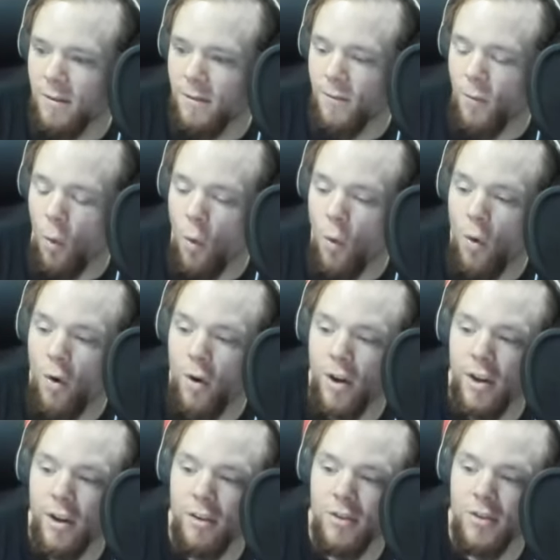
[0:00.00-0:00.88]
Four
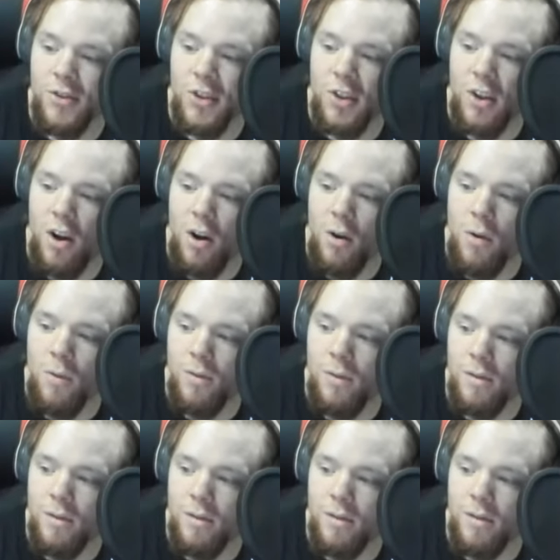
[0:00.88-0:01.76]
years ago?
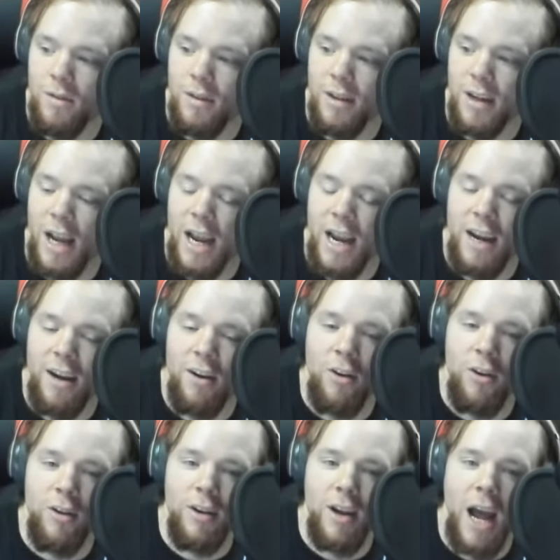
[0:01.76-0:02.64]
I ain't heard it.